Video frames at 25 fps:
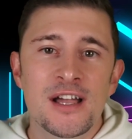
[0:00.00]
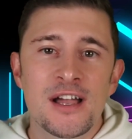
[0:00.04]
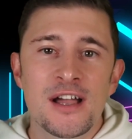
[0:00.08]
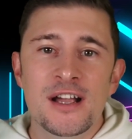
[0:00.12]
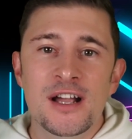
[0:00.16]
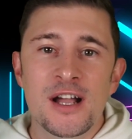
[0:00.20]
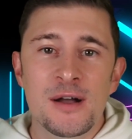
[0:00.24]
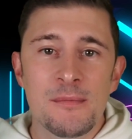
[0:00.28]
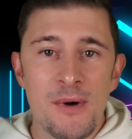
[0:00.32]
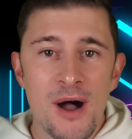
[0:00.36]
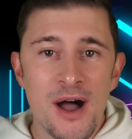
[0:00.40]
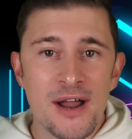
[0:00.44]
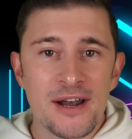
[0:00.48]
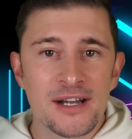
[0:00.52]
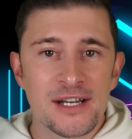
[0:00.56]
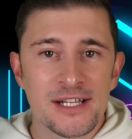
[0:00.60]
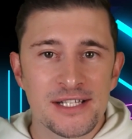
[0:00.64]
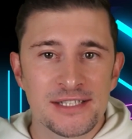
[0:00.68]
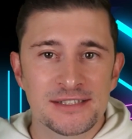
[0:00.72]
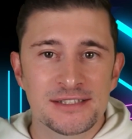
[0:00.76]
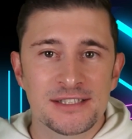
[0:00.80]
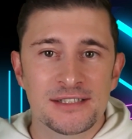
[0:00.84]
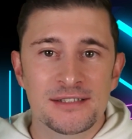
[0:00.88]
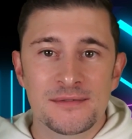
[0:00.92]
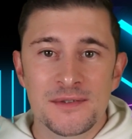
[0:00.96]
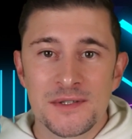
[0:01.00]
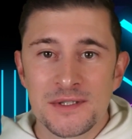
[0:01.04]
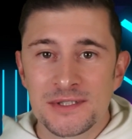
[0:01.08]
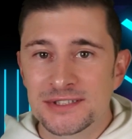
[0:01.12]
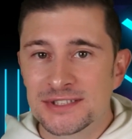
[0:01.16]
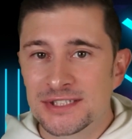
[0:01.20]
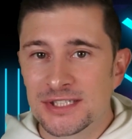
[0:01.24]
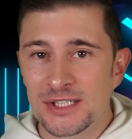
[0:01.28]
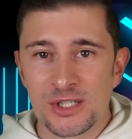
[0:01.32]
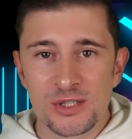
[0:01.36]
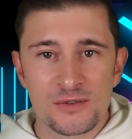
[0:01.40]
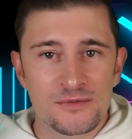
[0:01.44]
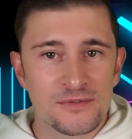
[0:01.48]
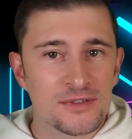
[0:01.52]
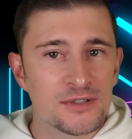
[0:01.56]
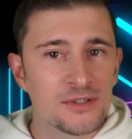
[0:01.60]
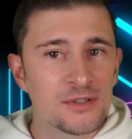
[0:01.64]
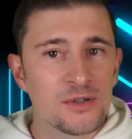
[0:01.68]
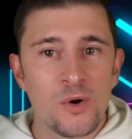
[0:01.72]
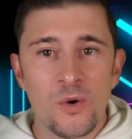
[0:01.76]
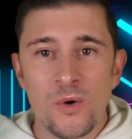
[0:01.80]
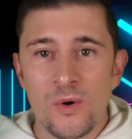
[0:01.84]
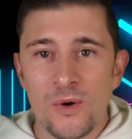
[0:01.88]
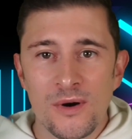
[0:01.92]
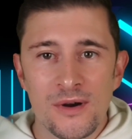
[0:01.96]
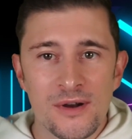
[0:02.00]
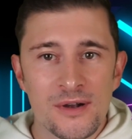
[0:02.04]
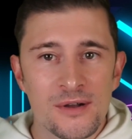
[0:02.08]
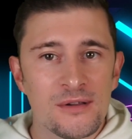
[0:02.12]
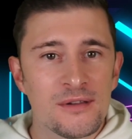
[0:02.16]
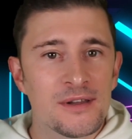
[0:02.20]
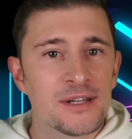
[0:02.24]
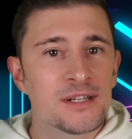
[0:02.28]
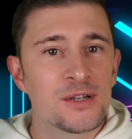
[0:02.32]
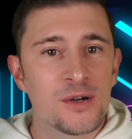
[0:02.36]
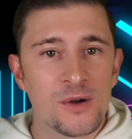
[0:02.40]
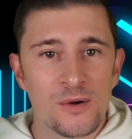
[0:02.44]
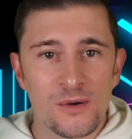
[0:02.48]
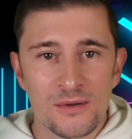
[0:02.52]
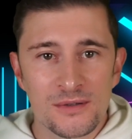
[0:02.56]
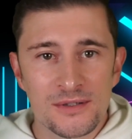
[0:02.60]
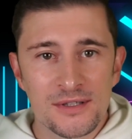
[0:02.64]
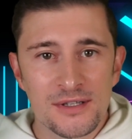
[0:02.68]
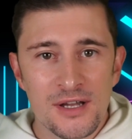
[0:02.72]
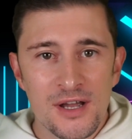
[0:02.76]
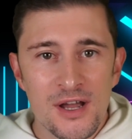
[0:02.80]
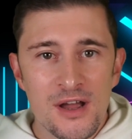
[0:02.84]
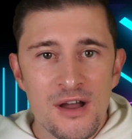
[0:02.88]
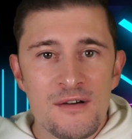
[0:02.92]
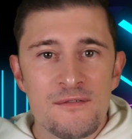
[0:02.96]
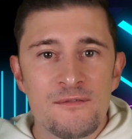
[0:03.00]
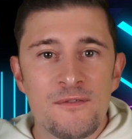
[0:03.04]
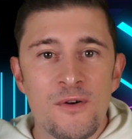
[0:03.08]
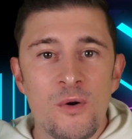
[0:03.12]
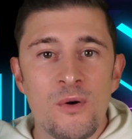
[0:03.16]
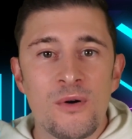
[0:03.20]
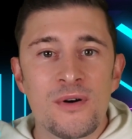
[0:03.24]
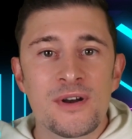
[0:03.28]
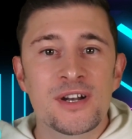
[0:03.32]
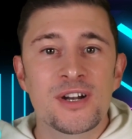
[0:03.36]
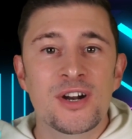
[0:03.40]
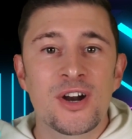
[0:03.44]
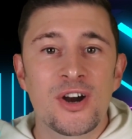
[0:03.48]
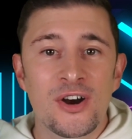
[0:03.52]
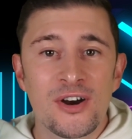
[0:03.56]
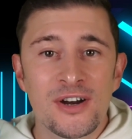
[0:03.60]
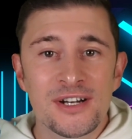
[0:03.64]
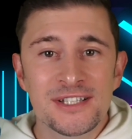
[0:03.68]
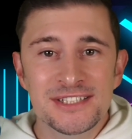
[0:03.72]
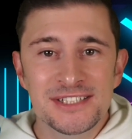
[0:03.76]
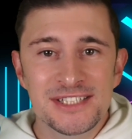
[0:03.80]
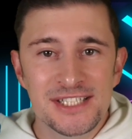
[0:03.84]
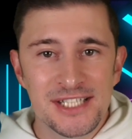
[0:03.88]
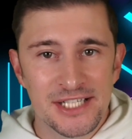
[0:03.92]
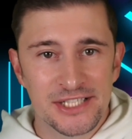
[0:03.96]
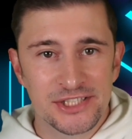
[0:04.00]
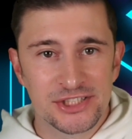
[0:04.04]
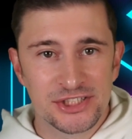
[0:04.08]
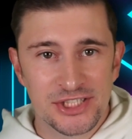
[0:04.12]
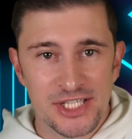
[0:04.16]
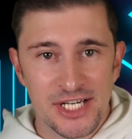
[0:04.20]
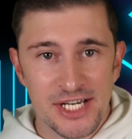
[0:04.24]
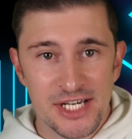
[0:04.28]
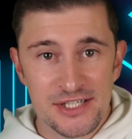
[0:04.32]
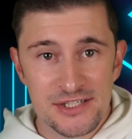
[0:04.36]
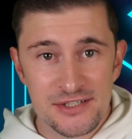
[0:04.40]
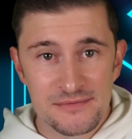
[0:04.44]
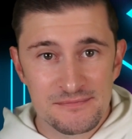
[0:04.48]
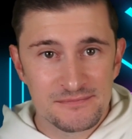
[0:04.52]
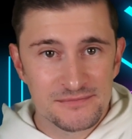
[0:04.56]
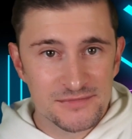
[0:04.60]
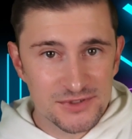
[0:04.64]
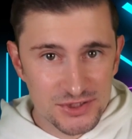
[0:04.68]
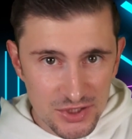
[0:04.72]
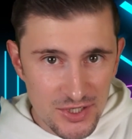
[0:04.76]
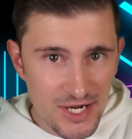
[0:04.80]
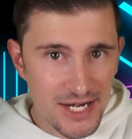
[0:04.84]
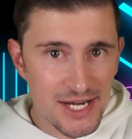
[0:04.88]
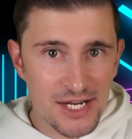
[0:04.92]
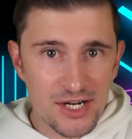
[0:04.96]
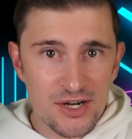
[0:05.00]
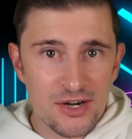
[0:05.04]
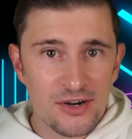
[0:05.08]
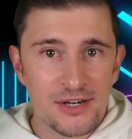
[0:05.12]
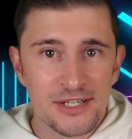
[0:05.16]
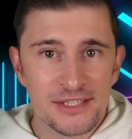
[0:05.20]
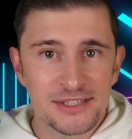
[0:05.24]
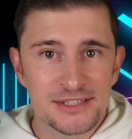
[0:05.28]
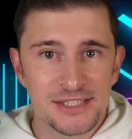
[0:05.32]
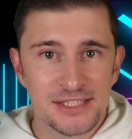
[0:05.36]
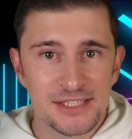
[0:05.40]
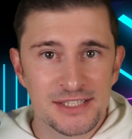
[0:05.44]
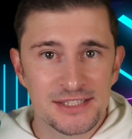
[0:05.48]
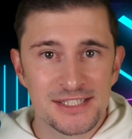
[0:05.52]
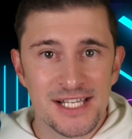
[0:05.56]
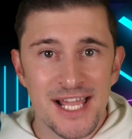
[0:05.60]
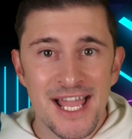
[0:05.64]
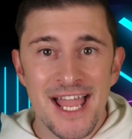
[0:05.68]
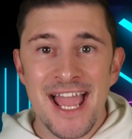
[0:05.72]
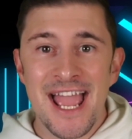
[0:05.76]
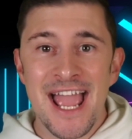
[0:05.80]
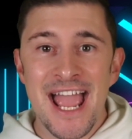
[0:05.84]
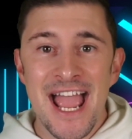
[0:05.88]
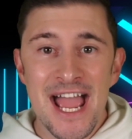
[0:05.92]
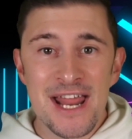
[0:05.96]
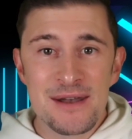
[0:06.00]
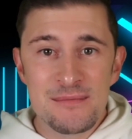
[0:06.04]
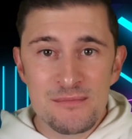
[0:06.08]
commodities, silver, oil, and gold, foreign currency exchange, trading currencies, and